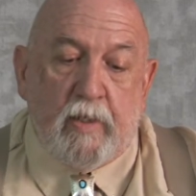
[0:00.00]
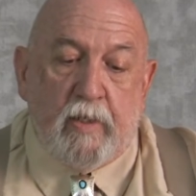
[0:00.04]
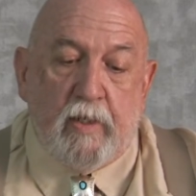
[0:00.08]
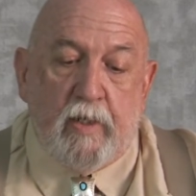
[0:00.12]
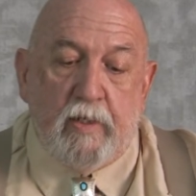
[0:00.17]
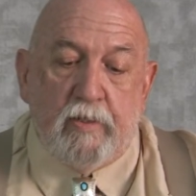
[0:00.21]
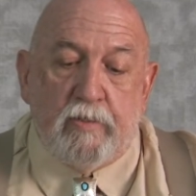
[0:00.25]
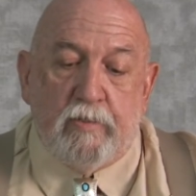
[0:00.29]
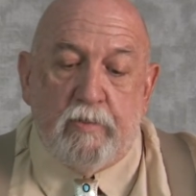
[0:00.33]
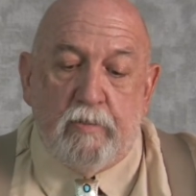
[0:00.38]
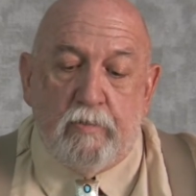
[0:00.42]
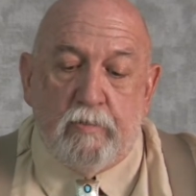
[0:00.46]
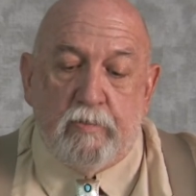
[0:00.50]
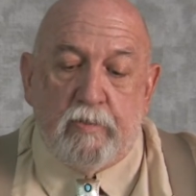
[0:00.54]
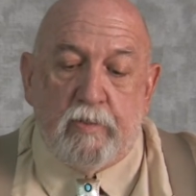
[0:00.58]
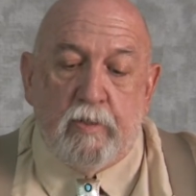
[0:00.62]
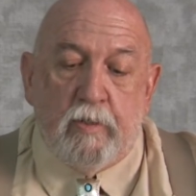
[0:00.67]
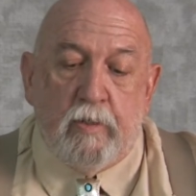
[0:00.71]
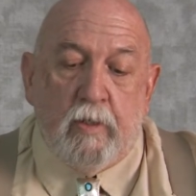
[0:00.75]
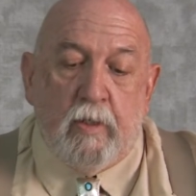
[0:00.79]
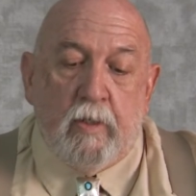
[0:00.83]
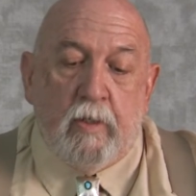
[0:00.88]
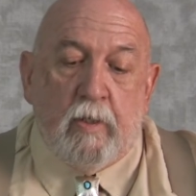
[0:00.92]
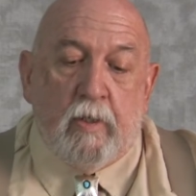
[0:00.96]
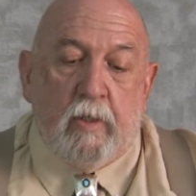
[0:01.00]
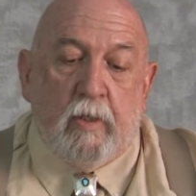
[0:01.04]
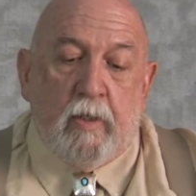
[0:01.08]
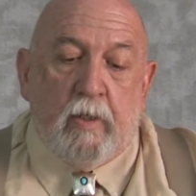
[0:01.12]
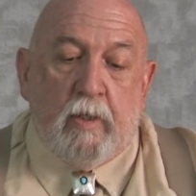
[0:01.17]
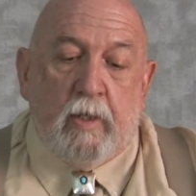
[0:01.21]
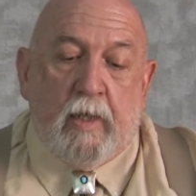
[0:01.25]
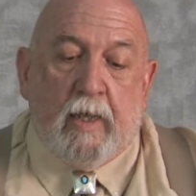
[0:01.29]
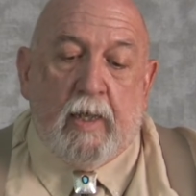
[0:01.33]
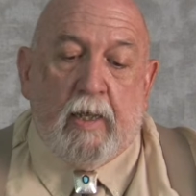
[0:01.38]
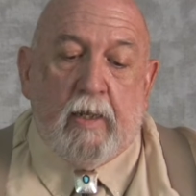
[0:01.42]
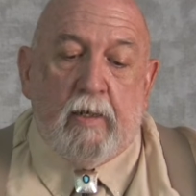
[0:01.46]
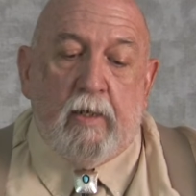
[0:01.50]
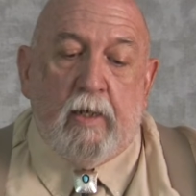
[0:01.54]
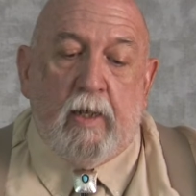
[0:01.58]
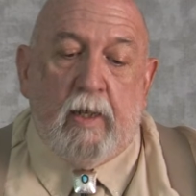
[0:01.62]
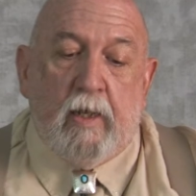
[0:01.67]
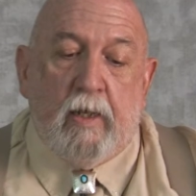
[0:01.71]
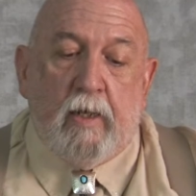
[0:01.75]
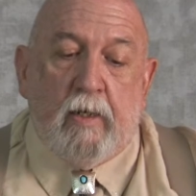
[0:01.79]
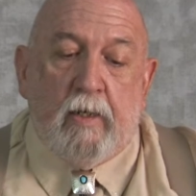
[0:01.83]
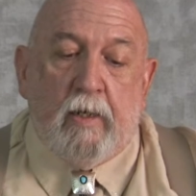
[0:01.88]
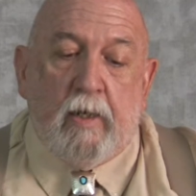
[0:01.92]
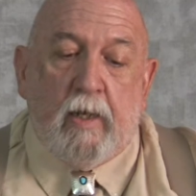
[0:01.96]
issues.
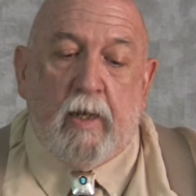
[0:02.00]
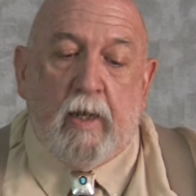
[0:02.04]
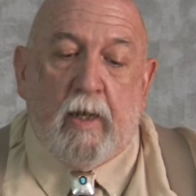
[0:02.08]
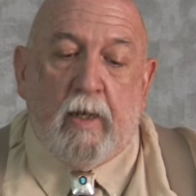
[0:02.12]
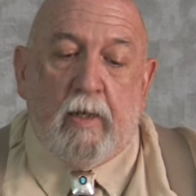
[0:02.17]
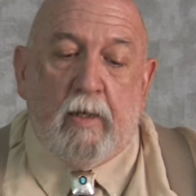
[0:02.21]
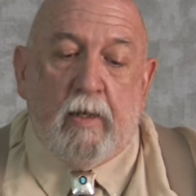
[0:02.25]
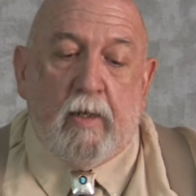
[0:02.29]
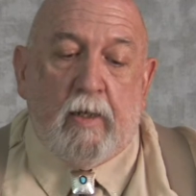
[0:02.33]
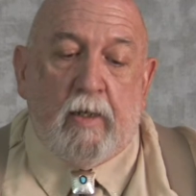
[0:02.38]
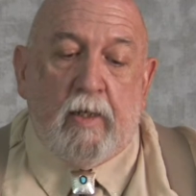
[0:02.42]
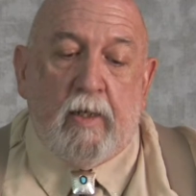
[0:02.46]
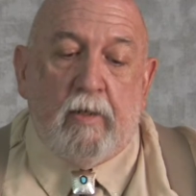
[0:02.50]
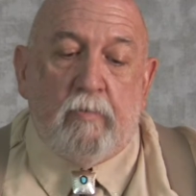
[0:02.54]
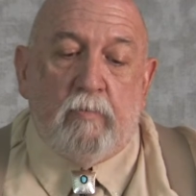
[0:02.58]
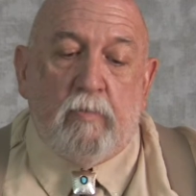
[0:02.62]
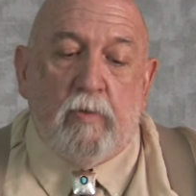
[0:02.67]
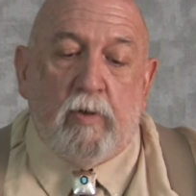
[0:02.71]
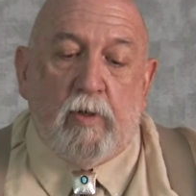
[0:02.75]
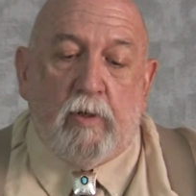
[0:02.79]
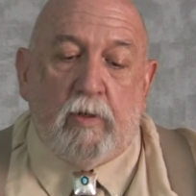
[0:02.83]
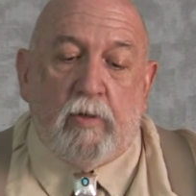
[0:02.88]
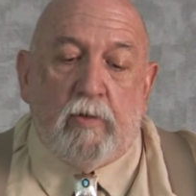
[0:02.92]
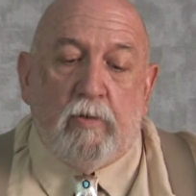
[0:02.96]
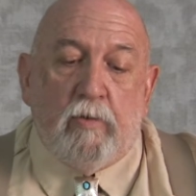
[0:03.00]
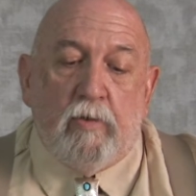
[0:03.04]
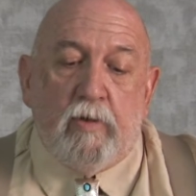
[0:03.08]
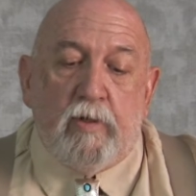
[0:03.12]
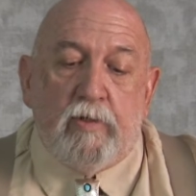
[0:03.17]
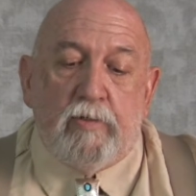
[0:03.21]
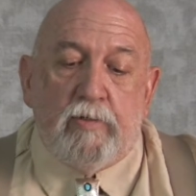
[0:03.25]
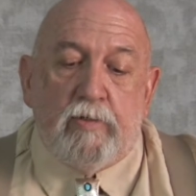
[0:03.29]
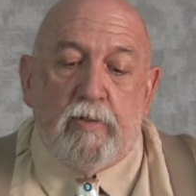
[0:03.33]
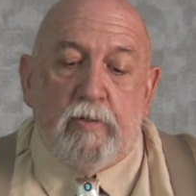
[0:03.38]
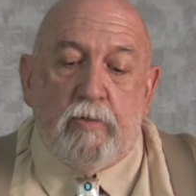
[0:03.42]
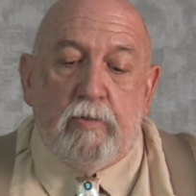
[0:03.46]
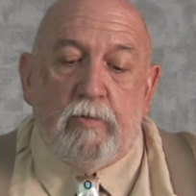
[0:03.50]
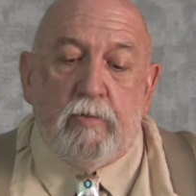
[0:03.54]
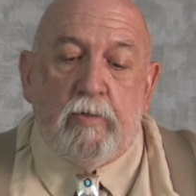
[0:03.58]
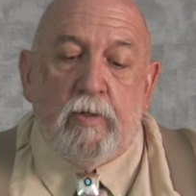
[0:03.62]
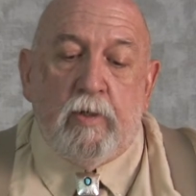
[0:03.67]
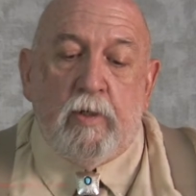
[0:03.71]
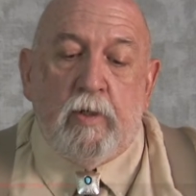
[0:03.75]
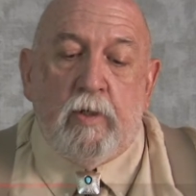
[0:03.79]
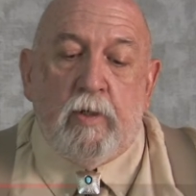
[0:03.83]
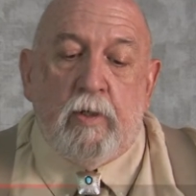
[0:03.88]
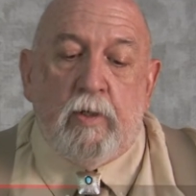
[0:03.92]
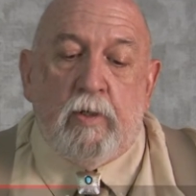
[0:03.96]
And I again will encourage you,
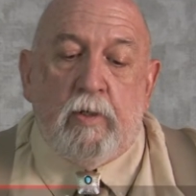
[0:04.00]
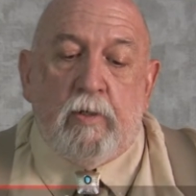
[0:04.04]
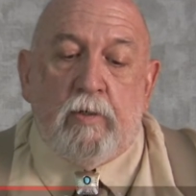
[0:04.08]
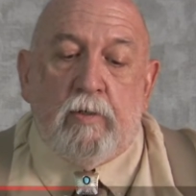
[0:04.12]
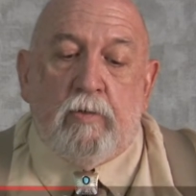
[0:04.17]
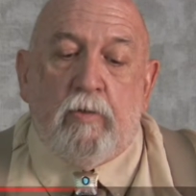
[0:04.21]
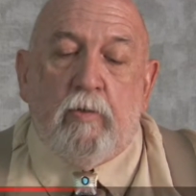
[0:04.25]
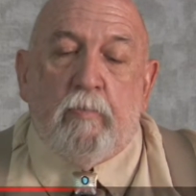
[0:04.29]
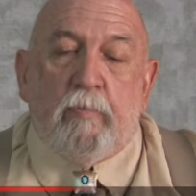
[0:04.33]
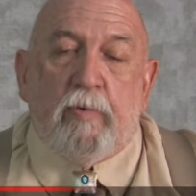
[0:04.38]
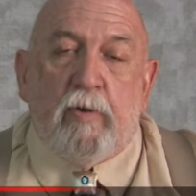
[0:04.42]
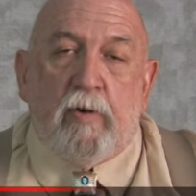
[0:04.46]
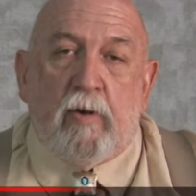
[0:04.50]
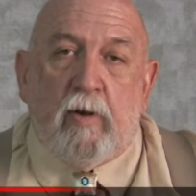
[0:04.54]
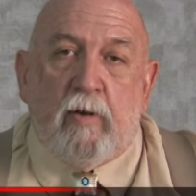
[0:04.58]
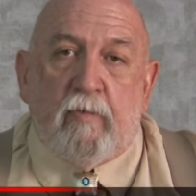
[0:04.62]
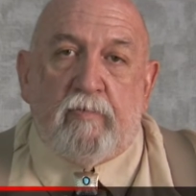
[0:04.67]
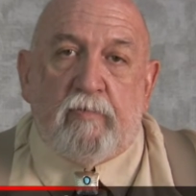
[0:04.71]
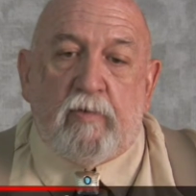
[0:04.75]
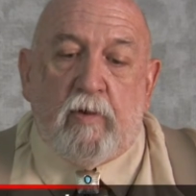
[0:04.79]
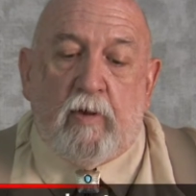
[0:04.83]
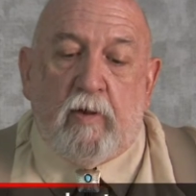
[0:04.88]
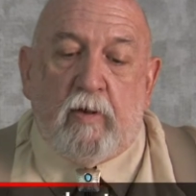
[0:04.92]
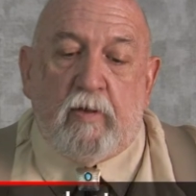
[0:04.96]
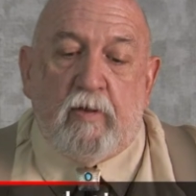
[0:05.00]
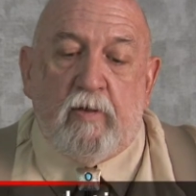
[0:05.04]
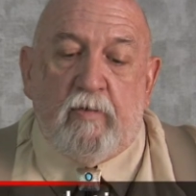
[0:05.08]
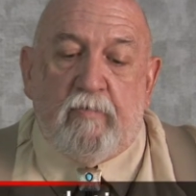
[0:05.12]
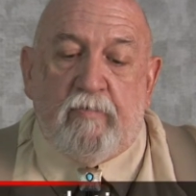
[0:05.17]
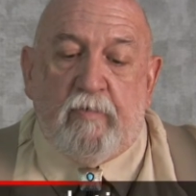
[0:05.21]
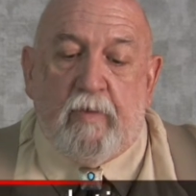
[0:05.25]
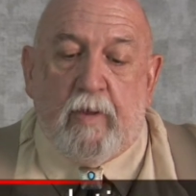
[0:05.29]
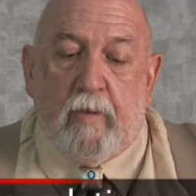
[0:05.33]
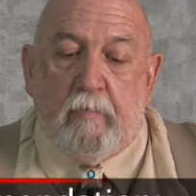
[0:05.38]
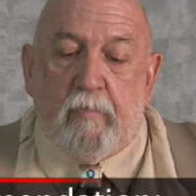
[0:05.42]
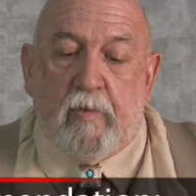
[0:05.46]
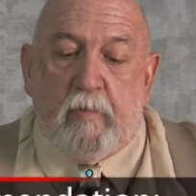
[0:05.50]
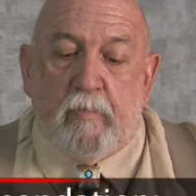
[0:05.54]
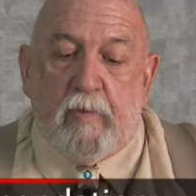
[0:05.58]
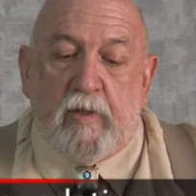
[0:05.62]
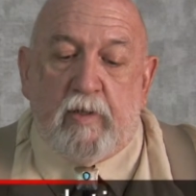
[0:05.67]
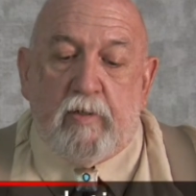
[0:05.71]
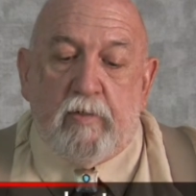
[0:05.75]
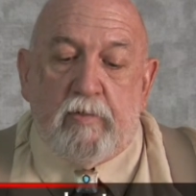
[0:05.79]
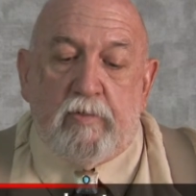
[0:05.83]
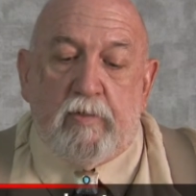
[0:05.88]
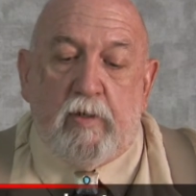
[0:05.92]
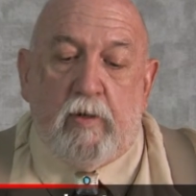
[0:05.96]
don't put off talking to family
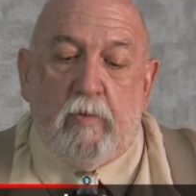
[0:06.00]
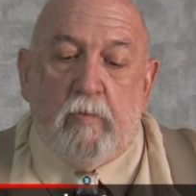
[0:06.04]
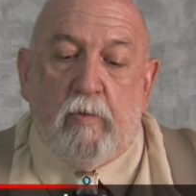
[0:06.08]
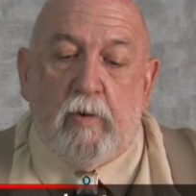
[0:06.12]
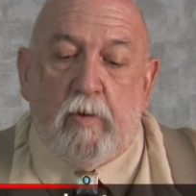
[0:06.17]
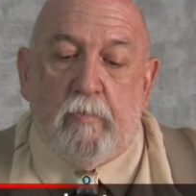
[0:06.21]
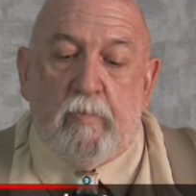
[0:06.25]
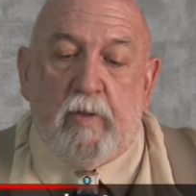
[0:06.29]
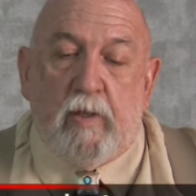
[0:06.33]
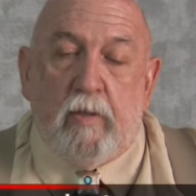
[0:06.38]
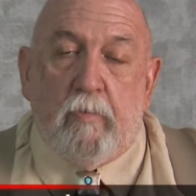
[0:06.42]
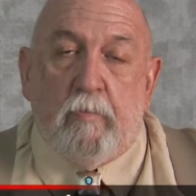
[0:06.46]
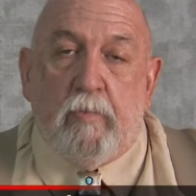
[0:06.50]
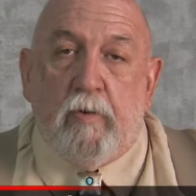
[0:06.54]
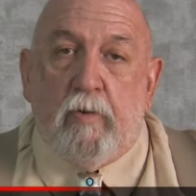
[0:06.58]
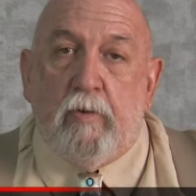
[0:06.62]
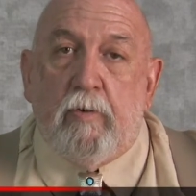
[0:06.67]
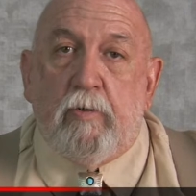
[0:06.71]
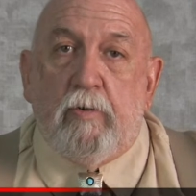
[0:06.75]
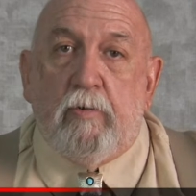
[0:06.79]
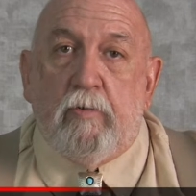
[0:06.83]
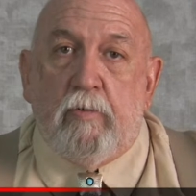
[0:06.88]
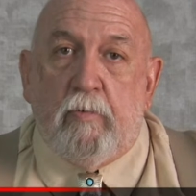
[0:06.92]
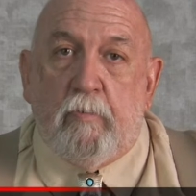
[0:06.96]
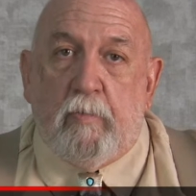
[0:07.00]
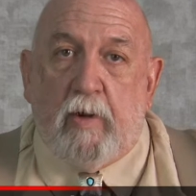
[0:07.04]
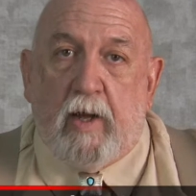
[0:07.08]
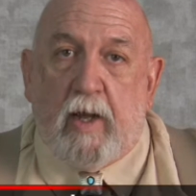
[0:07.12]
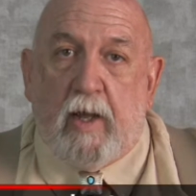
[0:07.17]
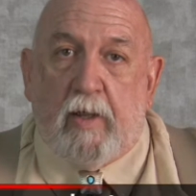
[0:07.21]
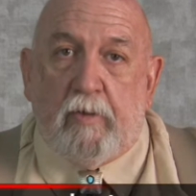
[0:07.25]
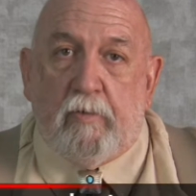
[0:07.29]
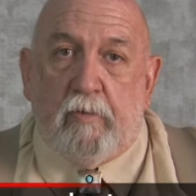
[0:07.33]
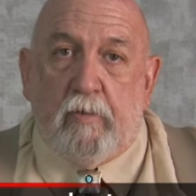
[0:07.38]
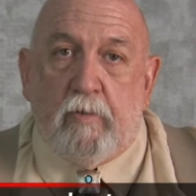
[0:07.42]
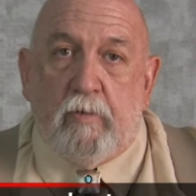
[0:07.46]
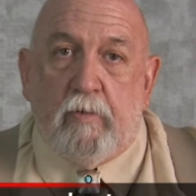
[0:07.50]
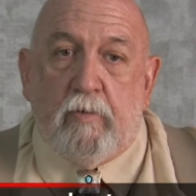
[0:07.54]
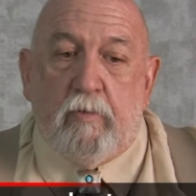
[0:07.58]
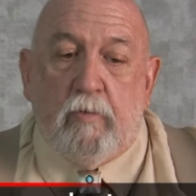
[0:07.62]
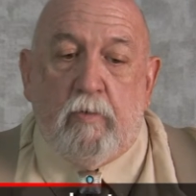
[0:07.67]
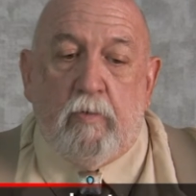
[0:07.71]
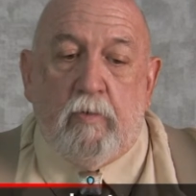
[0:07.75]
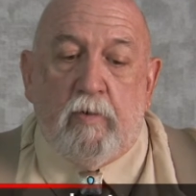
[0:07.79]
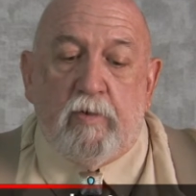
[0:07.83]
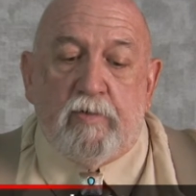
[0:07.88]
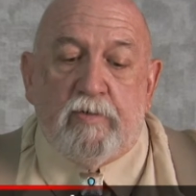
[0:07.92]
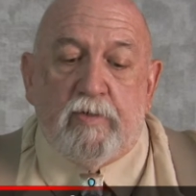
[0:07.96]
because you don't want to be a burden or a bother,
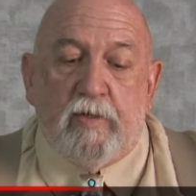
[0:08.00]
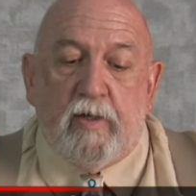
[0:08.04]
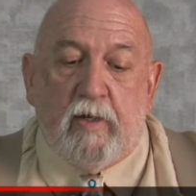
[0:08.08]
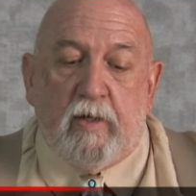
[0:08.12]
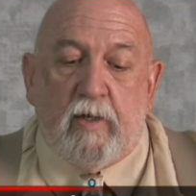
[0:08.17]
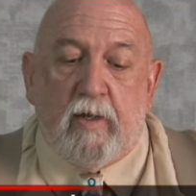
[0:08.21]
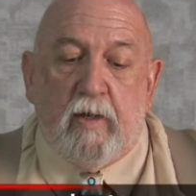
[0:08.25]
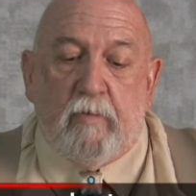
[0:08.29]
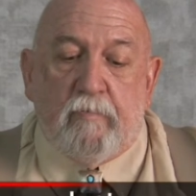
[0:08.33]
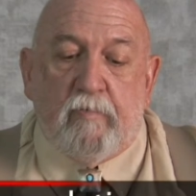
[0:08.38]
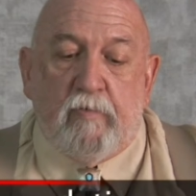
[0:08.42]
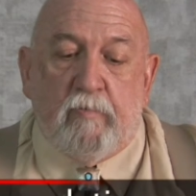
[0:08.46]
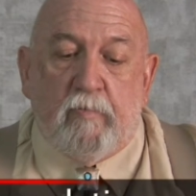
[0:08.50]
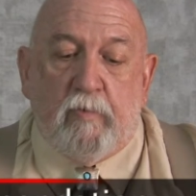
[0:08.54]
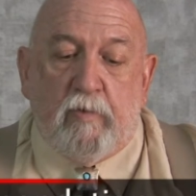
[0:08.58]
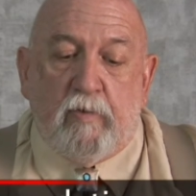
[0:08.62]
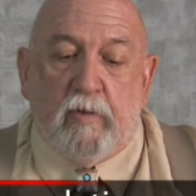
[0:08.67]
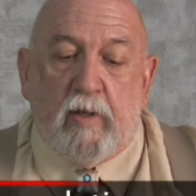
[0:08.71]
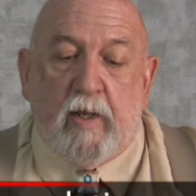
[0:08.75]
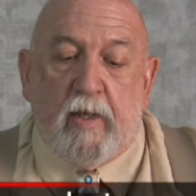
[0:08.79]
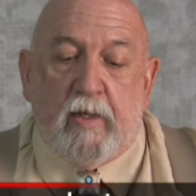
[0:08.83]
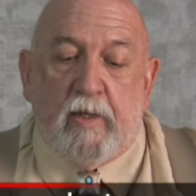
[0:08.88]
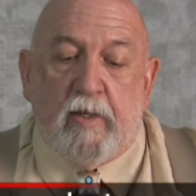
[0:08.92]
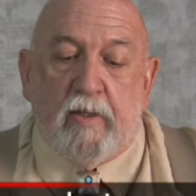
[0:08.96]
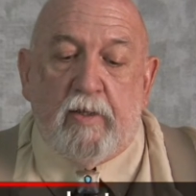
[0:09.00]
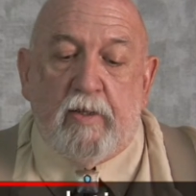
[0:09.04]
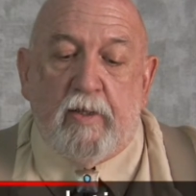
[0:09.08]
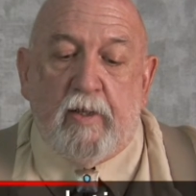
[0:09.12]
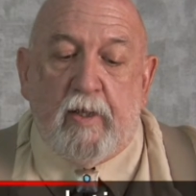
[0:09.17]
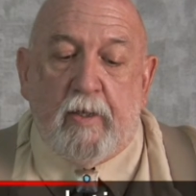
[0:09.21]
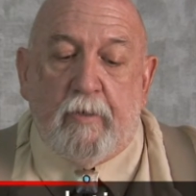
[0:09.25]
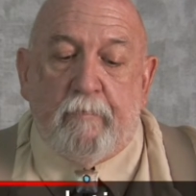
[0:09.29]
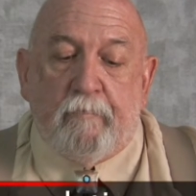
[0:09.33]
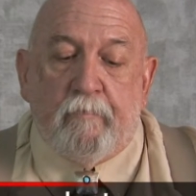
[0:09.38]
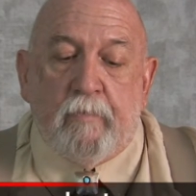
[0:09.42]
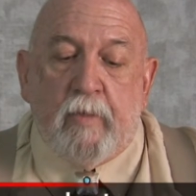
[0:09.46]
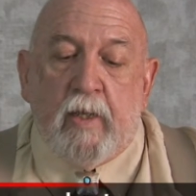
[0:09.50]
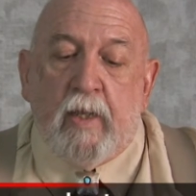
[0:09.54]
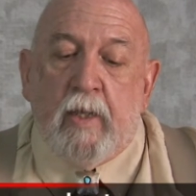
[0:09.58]
or it's an uncomfortable kind of thing.